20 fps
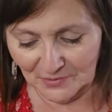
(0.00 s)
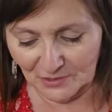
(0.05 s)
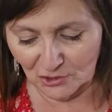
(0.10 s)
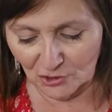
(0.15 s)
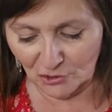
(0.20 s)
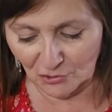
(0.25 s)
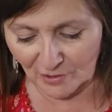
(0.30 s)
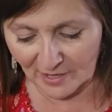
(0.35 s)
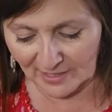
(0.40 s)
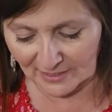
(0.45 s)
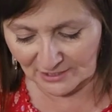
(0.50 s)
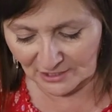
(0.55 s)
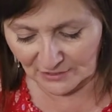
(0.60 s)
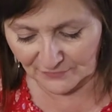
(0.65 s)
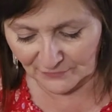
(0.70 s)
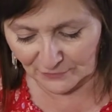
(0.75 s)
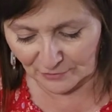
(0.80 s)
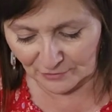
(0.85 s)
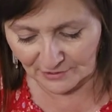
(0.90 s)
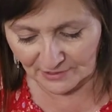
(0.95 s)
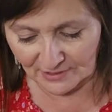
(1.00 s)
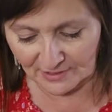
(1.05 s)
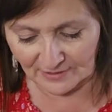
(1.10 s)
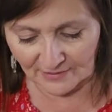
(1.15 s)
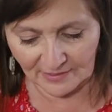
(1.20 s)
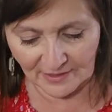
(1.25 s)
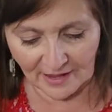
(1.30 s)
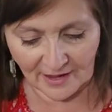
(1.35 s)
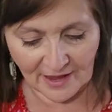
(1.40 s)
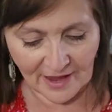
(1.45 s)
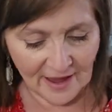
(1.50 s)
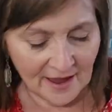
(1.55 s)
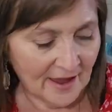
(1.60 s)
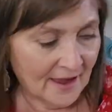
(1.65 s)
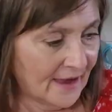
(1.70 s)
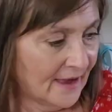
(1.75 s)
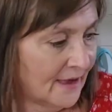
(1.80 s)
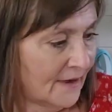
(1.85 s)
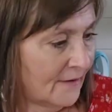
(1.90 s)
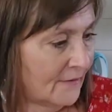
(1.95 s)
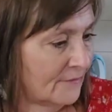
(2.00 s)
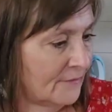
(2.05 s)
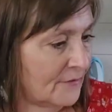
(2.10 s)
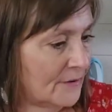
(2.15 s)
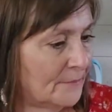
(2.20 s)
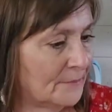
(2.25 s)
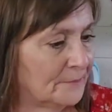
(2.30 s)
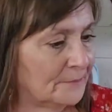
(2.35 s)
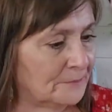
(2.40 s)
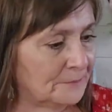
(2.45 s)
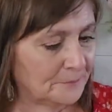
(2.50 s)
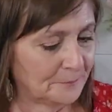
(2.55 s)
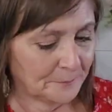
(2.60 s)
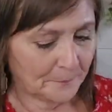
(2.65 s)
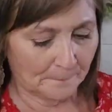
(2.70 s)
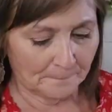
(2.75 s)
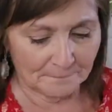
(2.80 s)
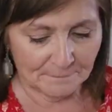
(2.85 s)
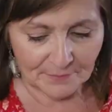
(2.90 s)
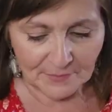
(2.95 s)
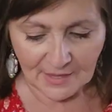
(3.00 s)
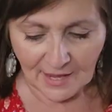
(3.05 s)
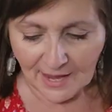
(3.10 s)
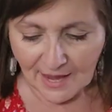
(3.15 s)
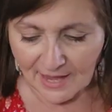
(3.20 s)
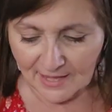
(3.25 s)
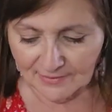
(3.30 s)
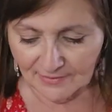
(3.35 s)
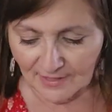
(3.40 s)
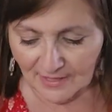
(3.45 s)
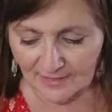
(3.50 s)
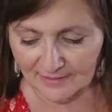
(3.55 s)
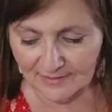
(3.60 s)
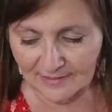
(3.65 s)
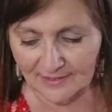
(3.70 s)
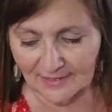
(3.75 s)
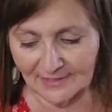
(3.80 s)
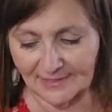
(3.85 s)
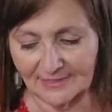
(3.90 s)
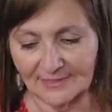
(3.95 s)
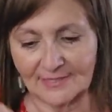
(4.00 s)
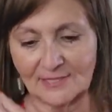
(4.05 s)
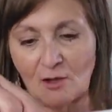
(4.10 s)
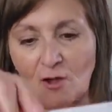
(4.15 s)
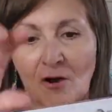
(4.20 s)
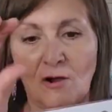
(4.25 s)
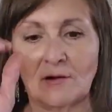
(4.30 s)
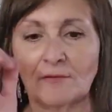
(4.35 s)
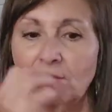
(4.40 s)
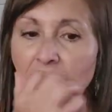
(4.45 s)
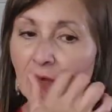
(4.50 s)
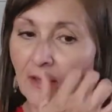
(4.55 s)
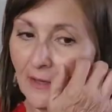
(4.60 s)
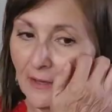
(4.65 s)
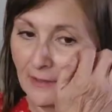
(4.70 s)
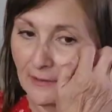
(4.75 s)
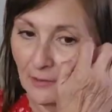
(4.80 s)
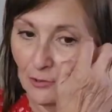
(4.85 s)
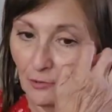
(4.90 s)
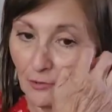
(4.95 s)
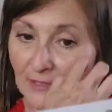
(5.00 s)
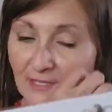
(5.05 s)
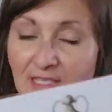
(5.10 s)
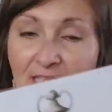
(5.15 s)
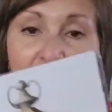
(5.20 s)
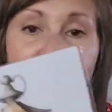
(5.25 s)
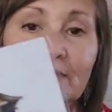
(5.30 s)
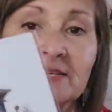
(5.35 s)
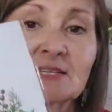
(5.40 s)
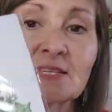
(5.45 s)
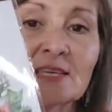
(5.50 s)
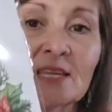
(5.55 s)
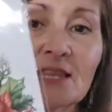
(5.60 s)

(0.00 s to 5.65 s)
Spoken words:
transfers that they have. And then these are the Christmas